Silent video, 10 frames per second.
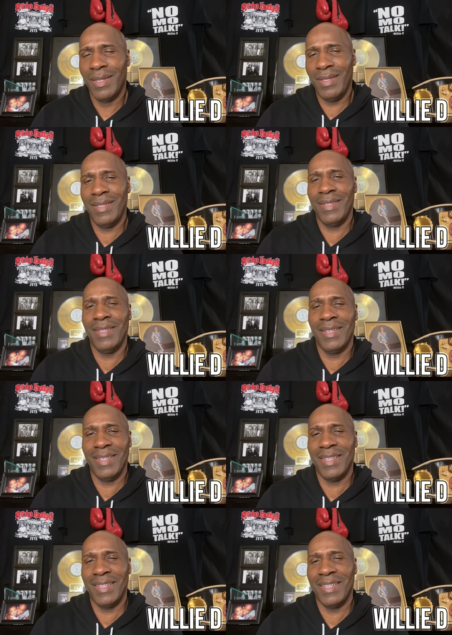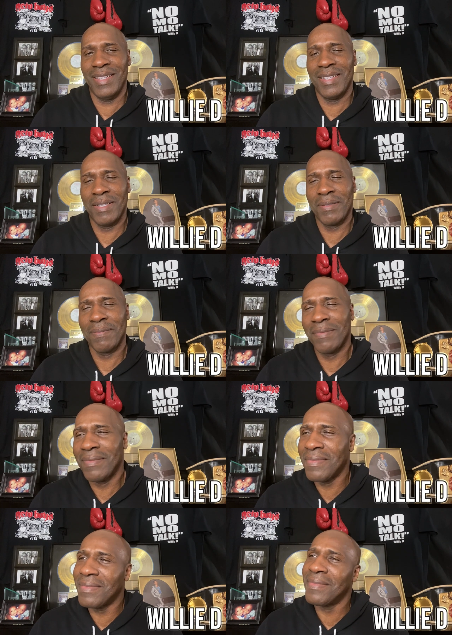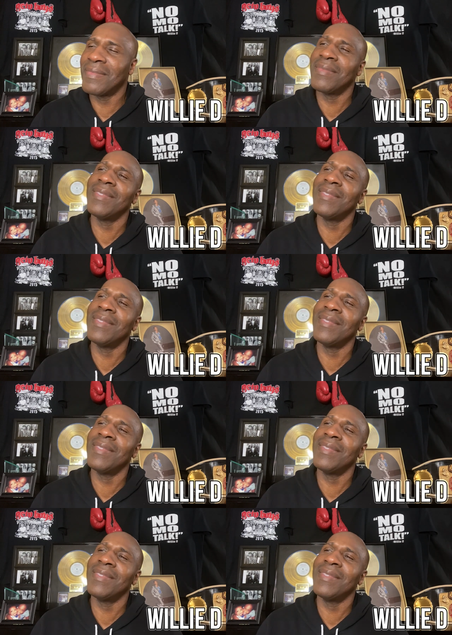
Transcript: (silence)